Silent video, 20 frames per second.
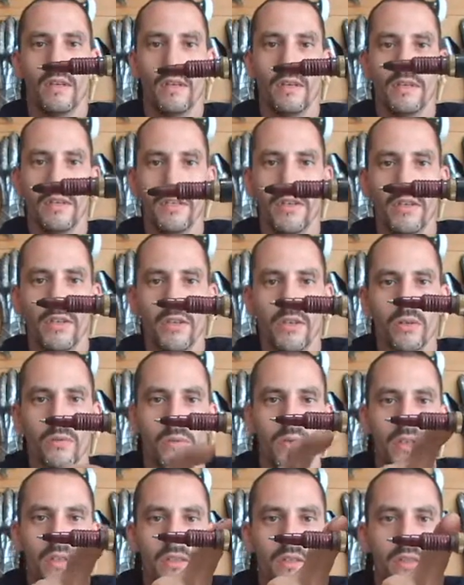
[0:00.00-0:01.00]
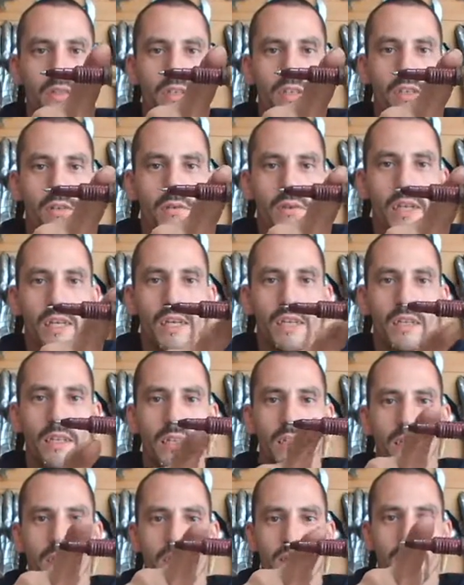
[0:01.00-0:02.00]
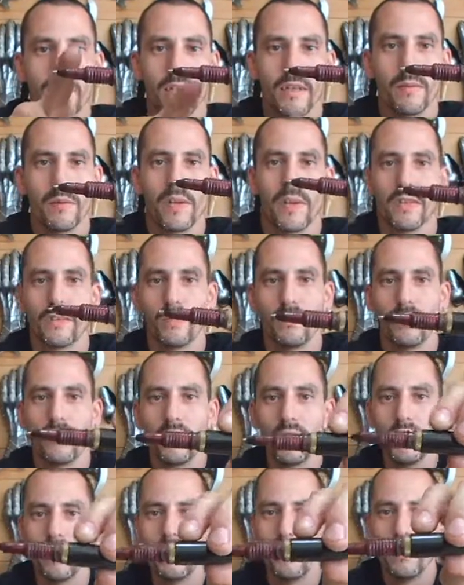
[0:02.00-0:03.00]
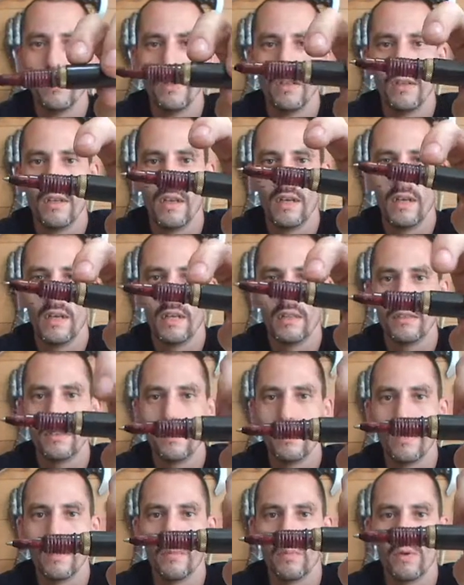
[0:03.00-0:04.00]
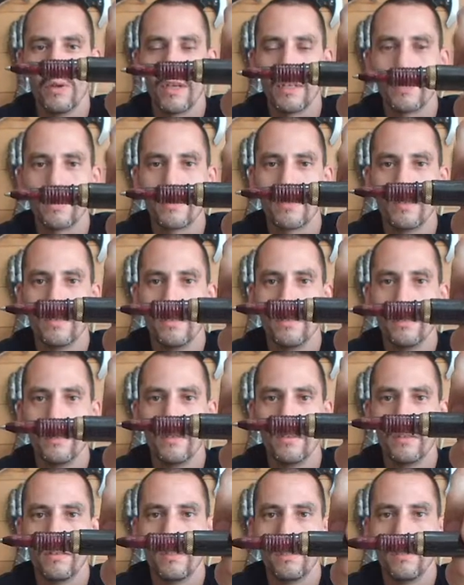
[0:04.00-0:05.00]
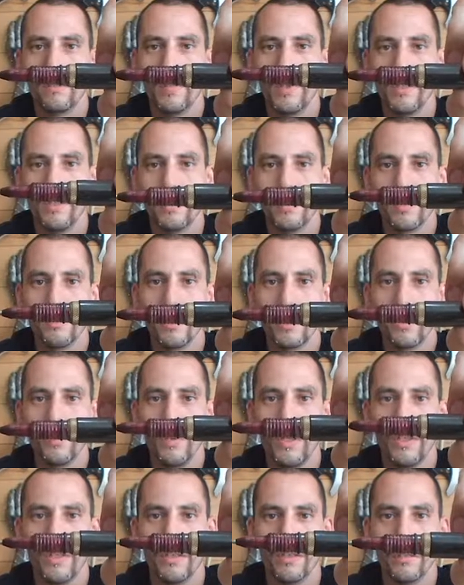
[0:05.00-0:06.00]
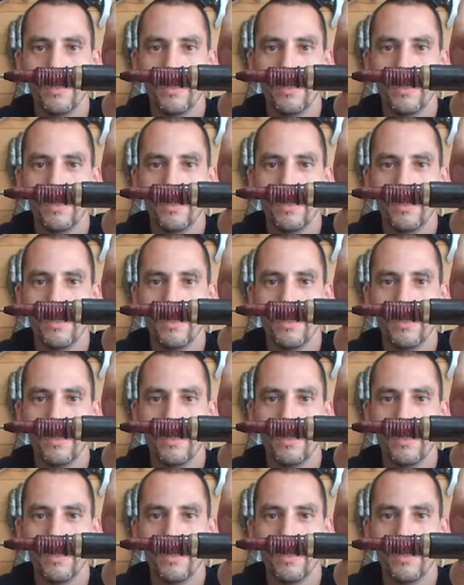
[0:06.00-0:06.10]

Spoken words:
And here we got acrylic and stabilized wood and a brass piece in between.